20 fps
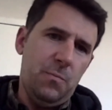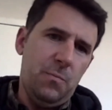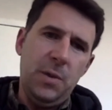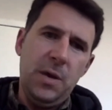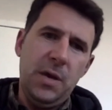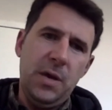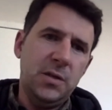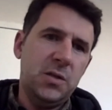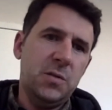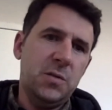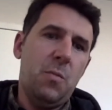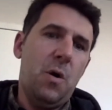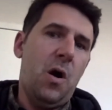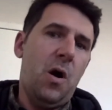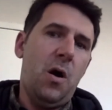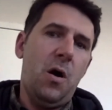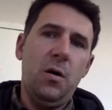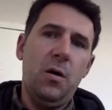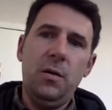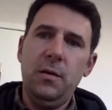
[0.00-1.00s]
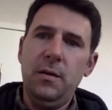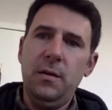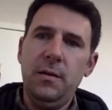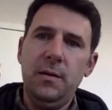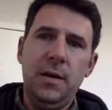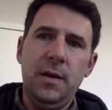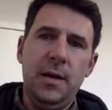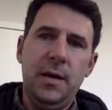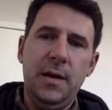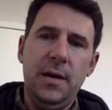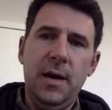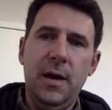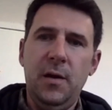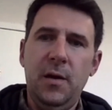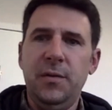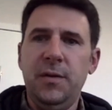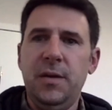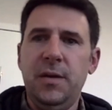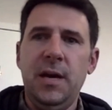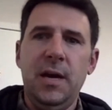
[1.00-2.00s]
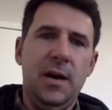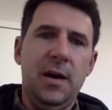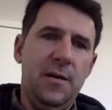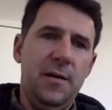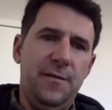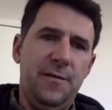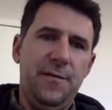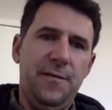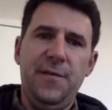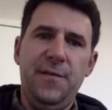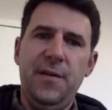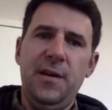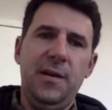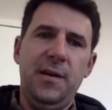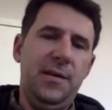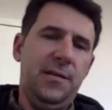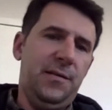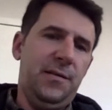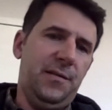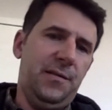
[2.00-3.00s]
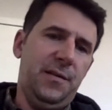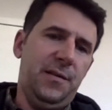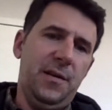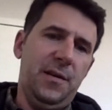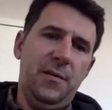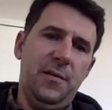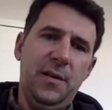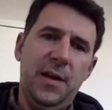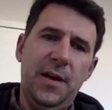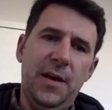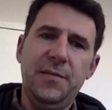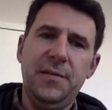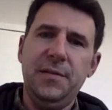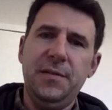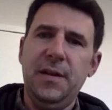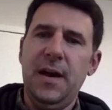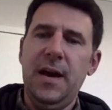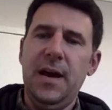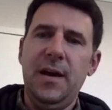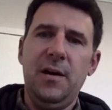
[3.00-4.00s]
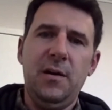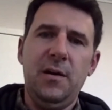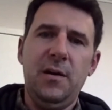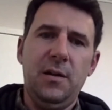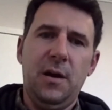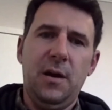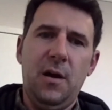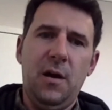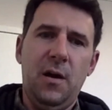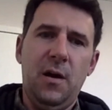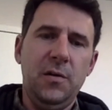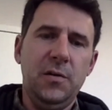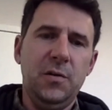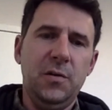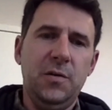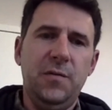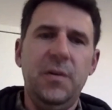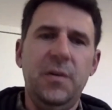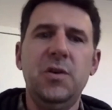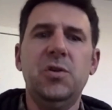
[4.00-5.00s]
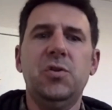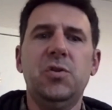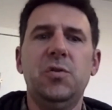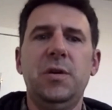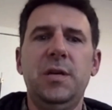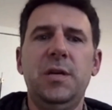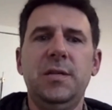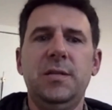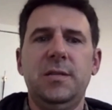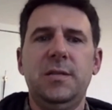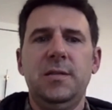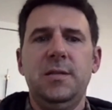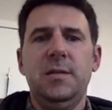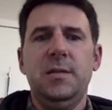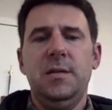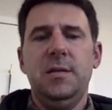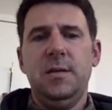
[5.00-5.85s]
big and small, healthcare, fitness, lifestyle, all sorts of industries